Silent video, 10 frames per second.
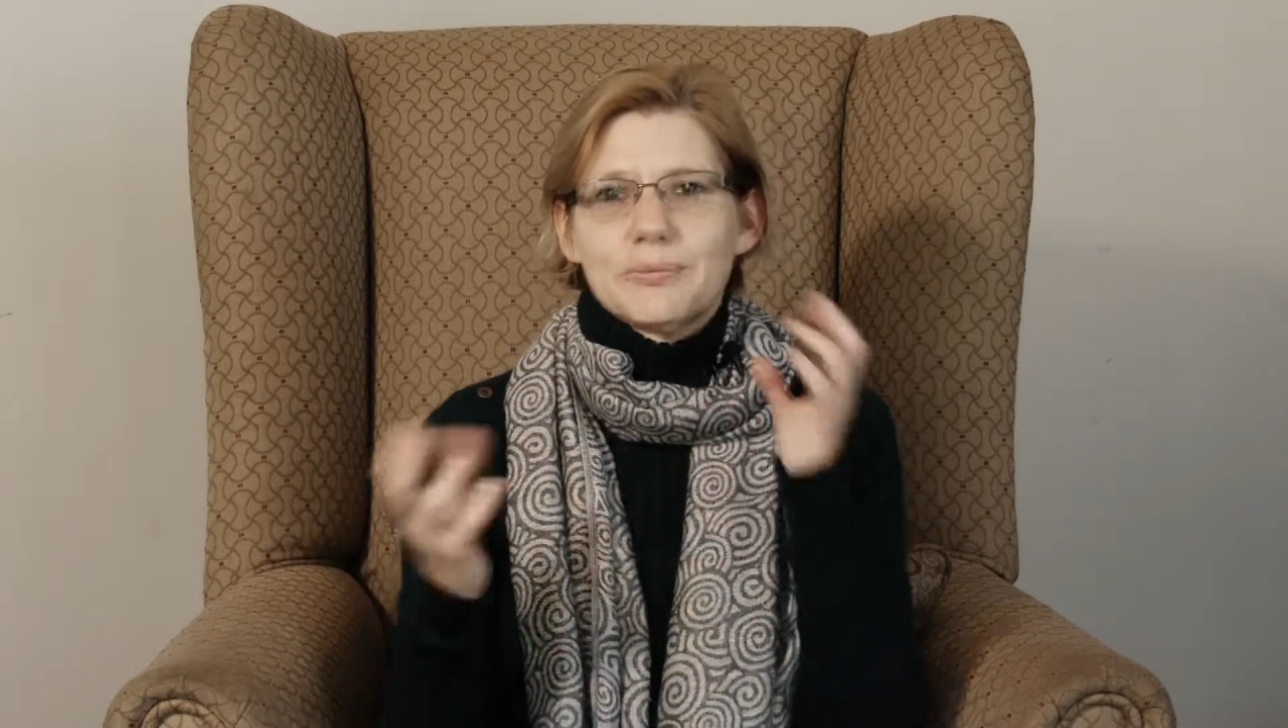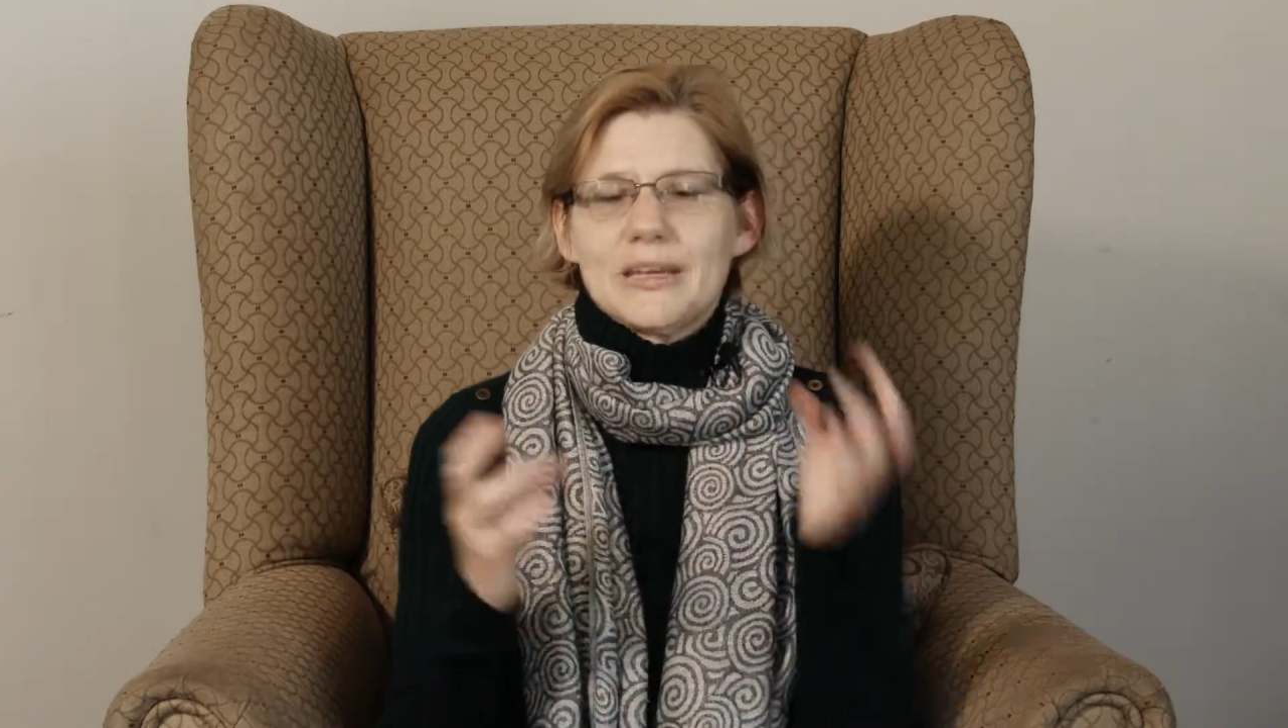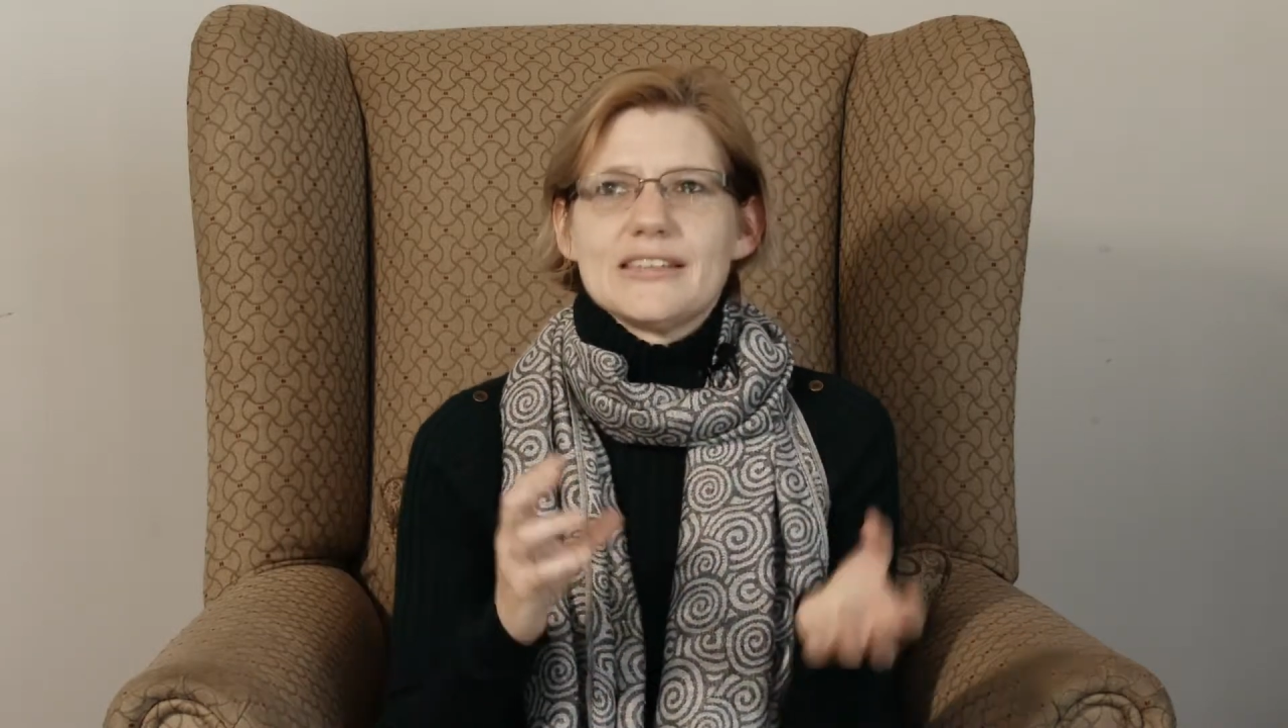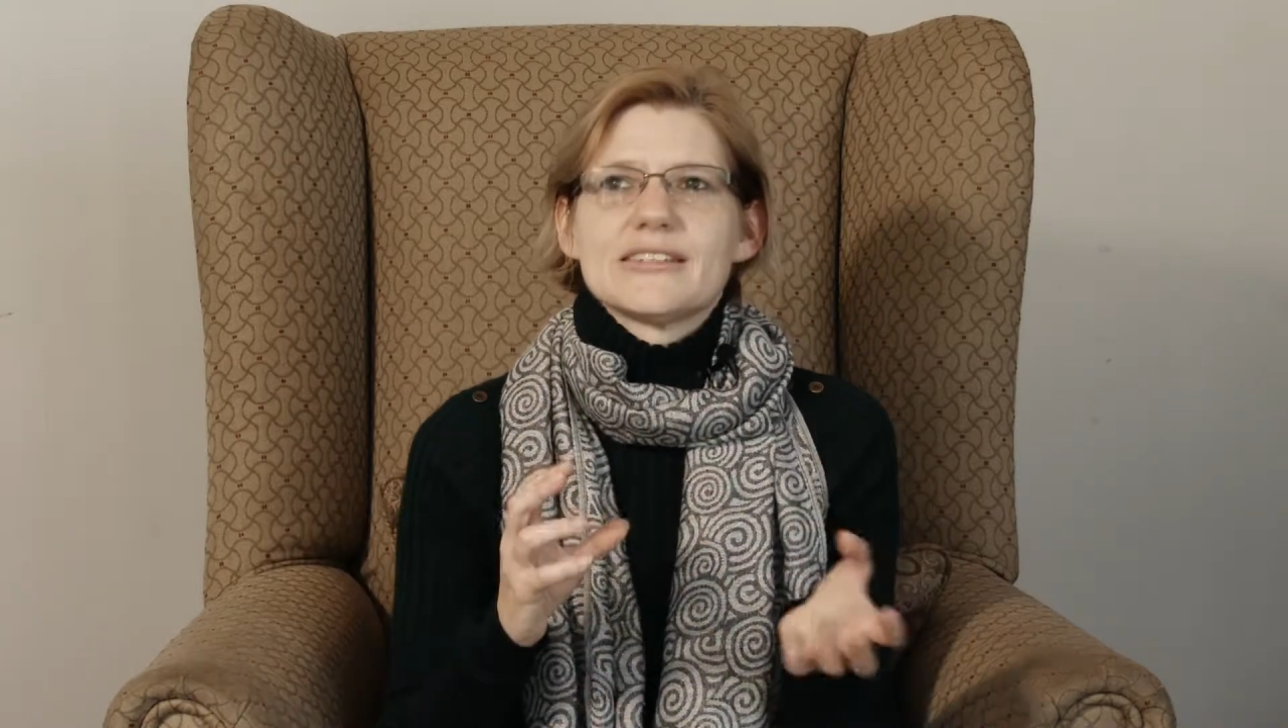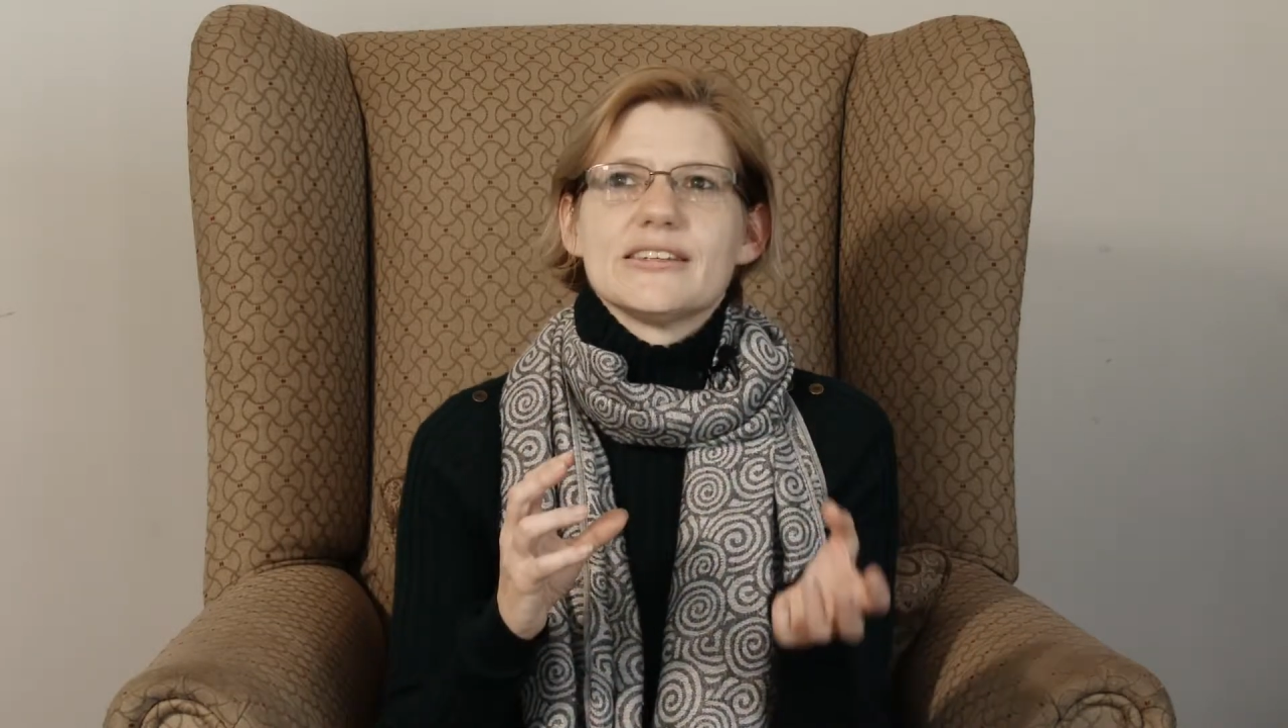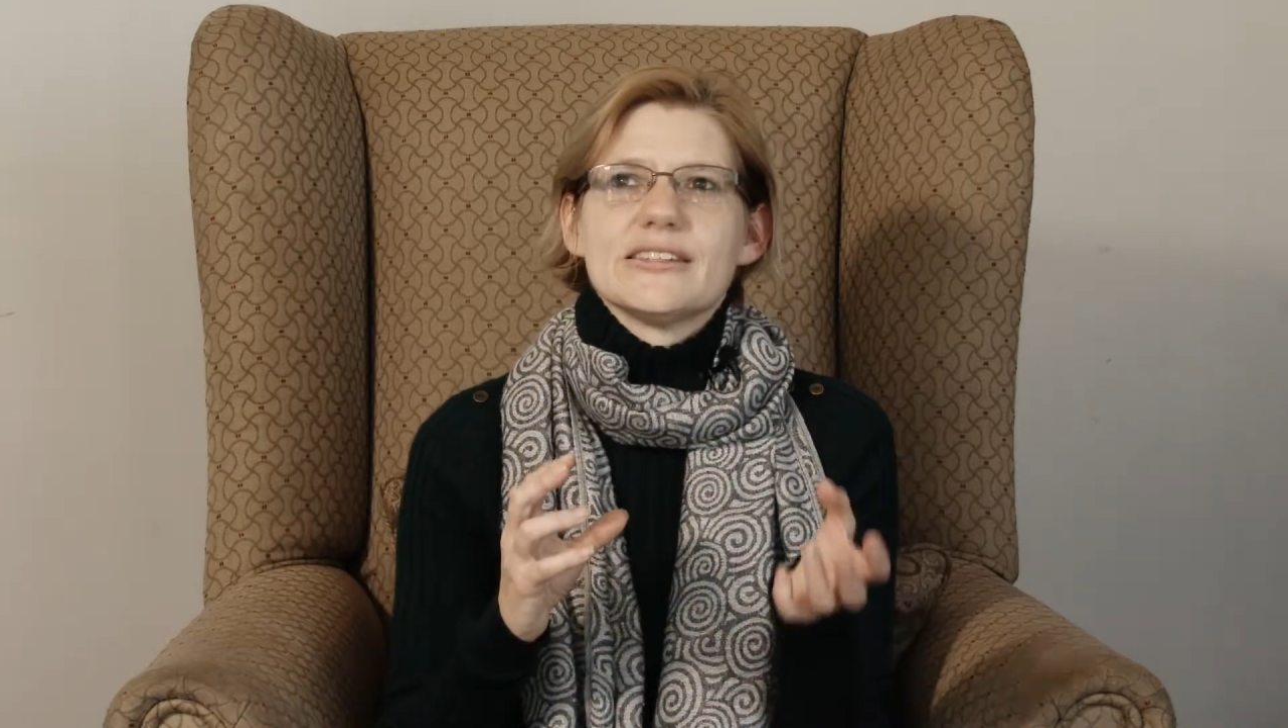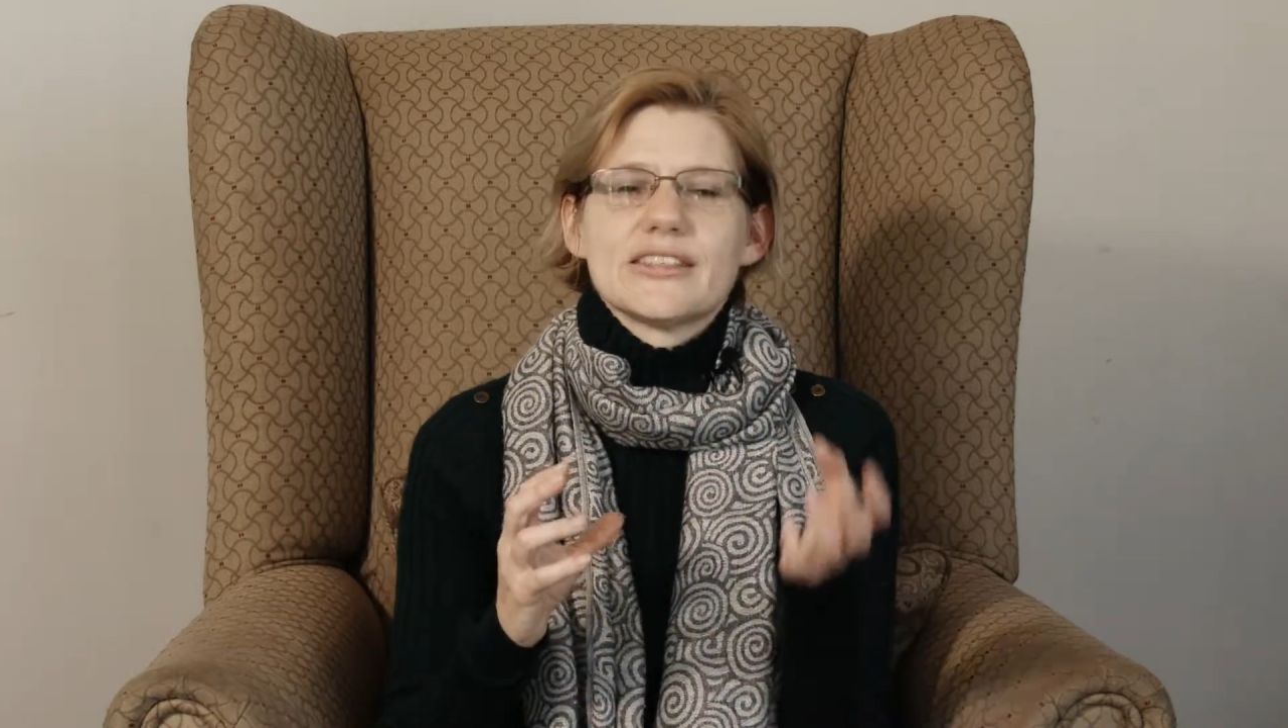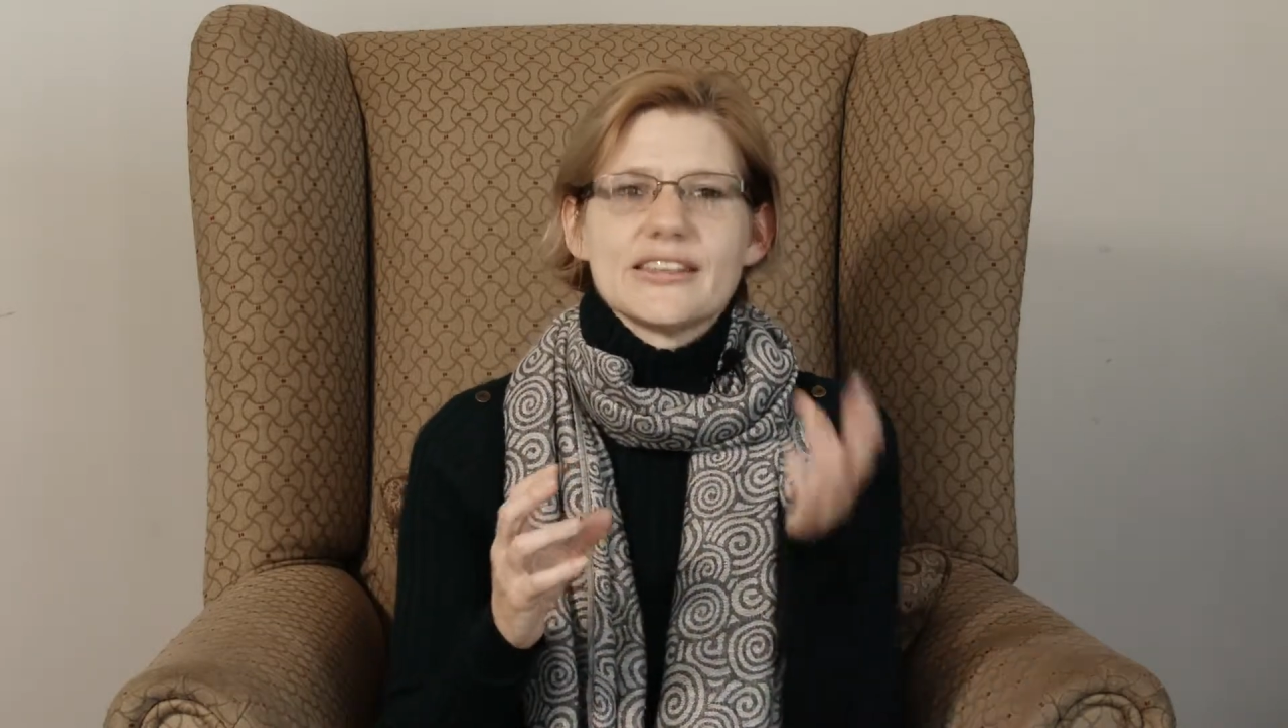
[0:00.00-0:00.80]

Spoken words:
pieces.